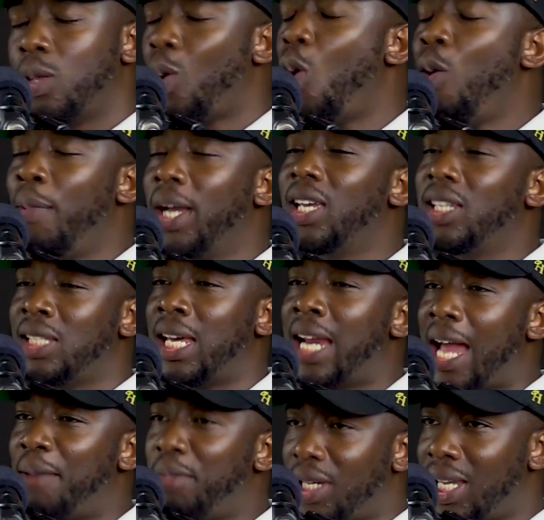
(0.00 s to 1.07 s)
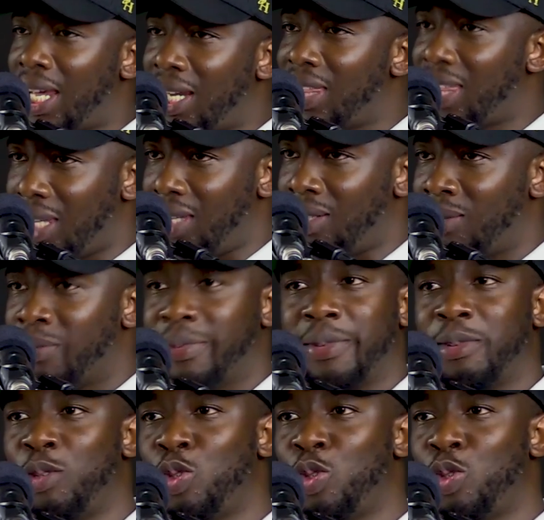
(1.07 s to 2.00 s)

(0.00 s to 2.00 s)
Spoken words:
the whole Magitara abadari thing,